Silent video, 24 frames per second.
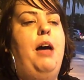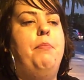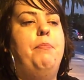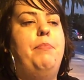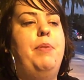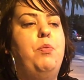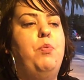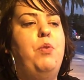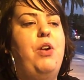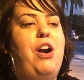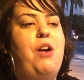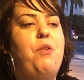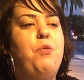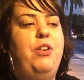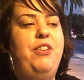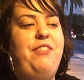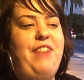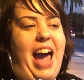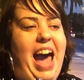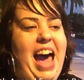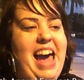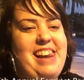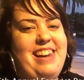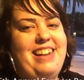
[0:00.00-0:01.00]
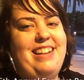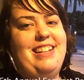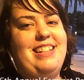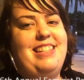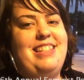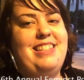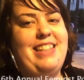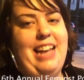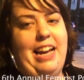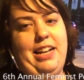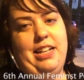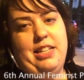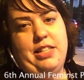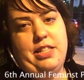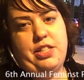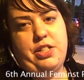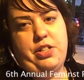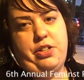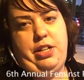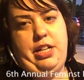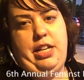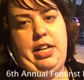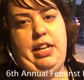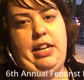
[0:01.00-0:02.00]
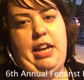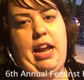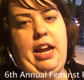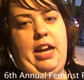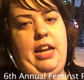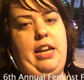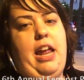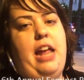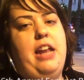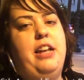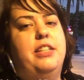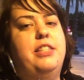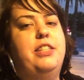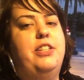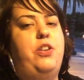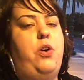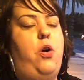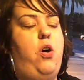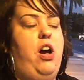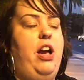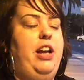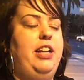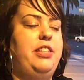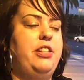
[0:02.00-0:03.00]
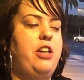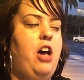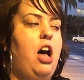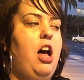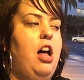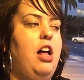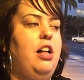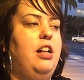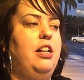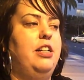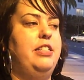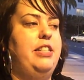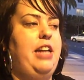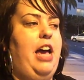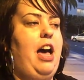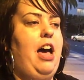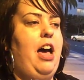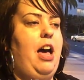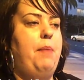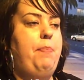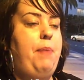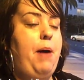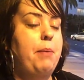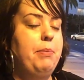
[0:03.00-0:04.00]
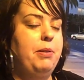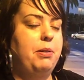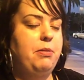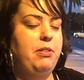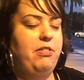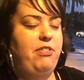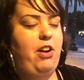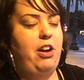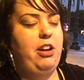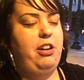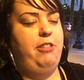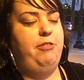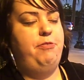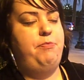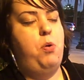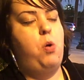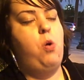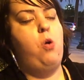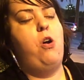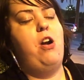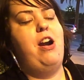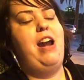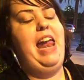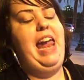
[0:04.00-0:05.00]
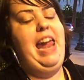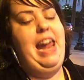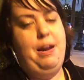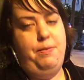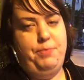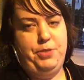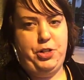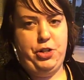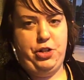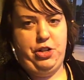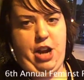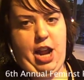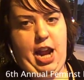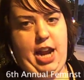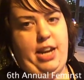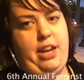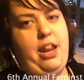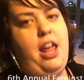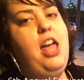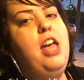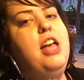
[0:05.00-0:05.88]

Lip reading: but we've added a second screening night, and it's called Public Provocative Porn Amateur Night.